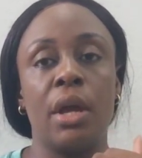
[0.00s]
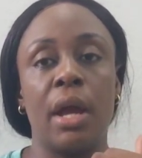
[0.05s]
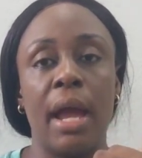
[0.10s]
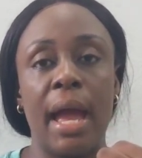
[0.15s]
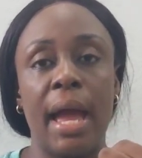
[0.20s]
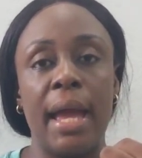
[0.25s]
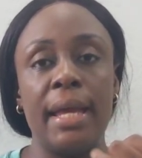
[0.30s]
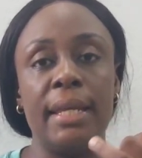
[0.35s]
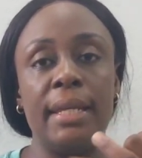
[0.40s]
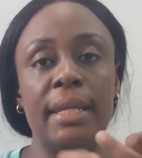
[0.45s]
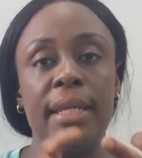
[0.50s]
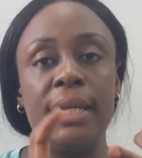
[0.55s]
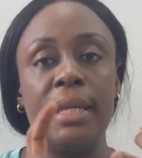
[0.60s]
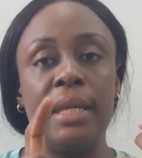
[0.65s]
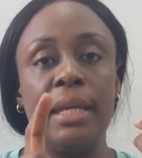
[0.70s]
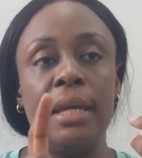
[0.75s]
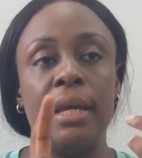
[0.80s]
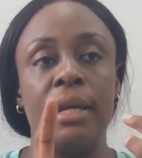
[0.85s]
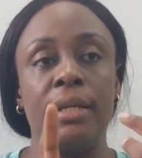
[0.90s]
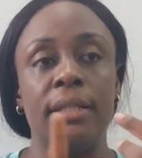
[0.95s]

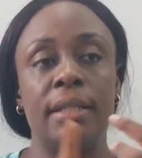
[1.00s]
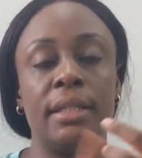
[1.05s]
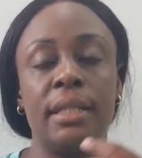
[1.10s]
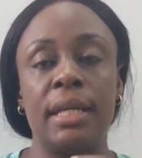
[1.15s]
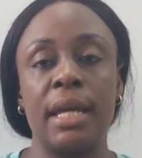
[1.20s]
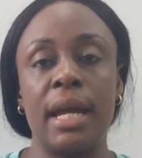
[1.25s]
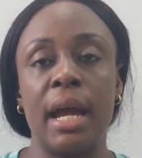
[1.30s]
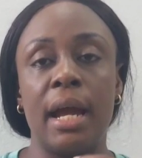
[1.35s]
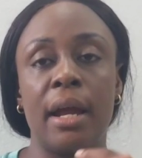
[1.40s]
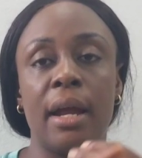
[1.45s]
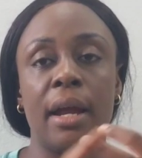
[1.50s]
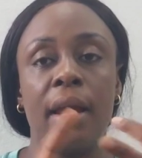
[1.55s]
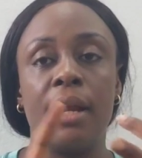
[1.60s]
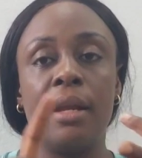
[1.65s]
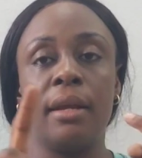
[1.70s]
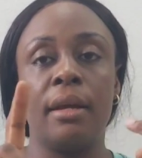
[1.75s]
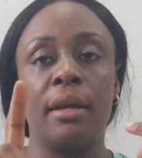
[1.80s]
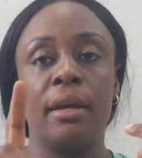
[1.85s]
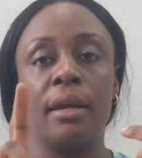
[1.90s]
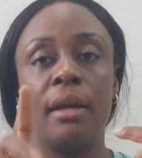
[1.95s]
ID,
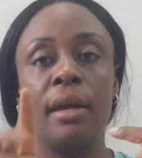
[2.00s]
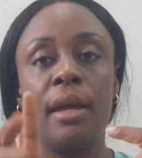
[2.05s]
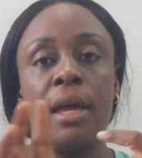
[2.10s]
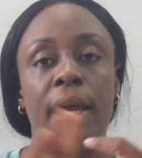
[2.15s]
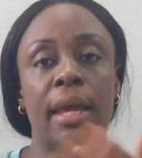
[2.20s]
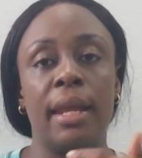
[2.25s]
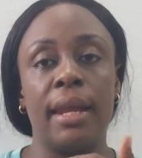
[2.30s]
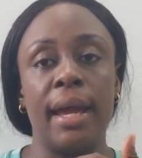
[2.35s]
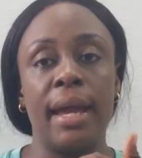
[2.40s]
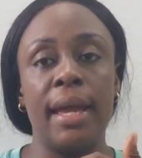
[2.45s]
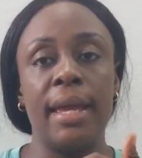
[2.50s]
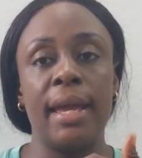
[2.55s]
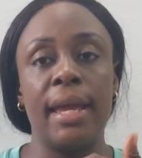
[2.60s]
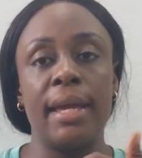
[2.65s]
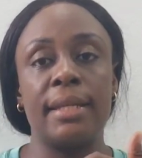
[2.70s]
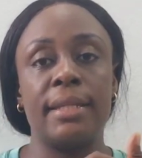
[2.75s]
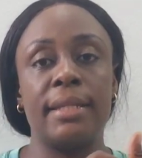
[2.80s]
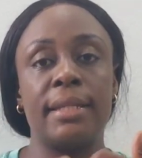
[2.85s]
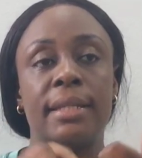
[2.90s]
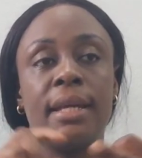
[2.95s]
TRN, NIS,